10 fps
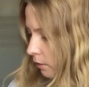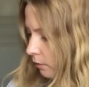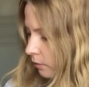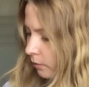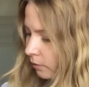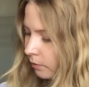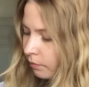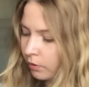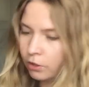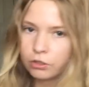So
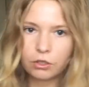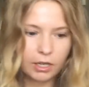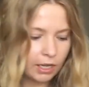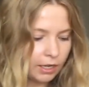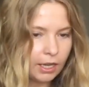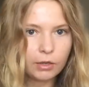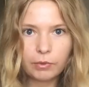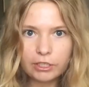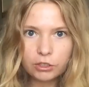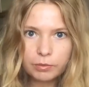I got a
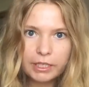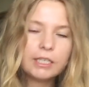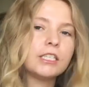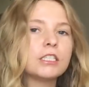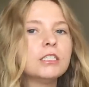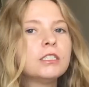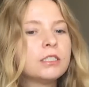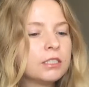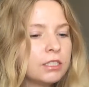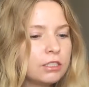razor blade here
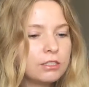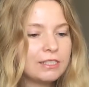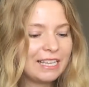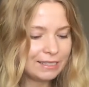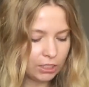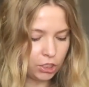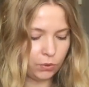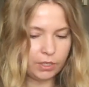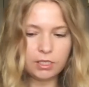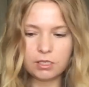to slice
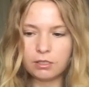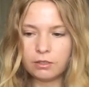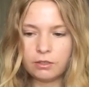into it.